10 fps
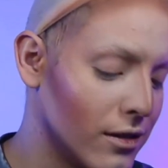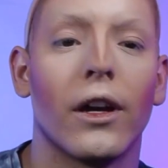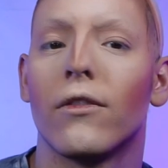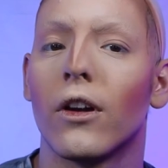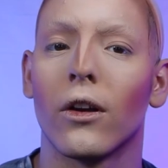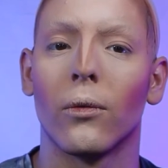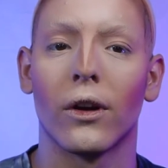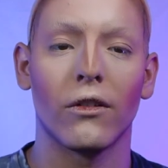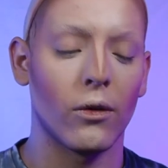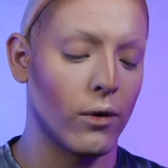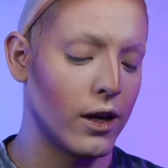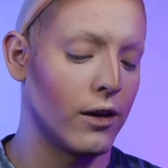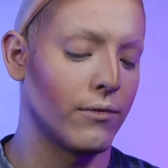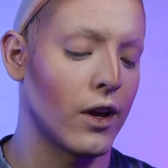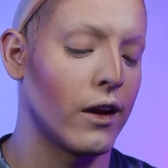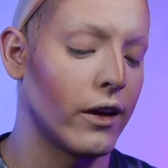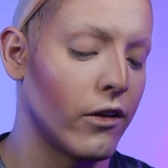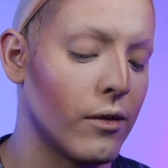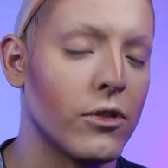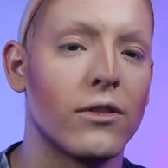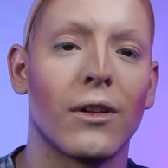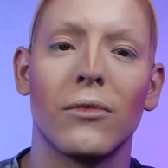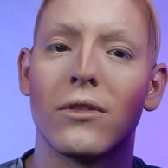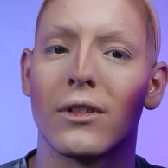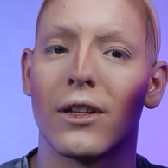Oh yeah, if y'all are wondering what highlighter I'm using